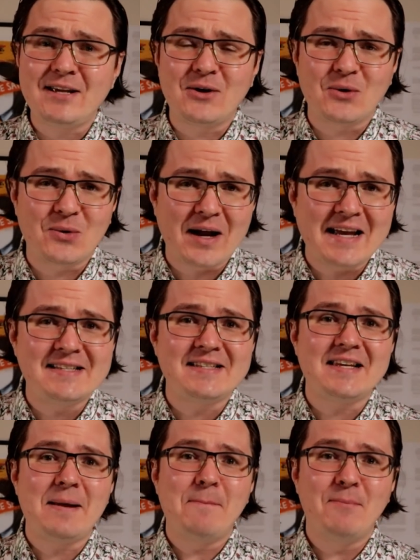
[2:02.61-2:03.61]

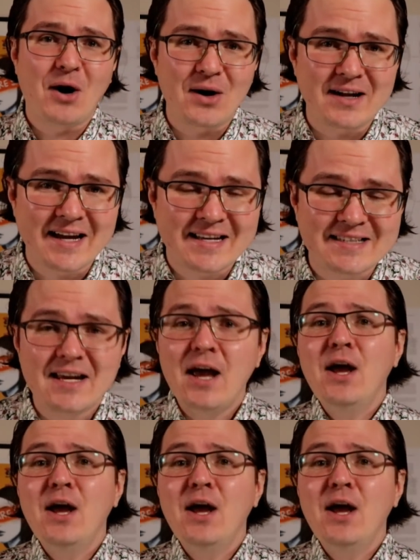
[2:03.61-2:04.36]
crazy markets.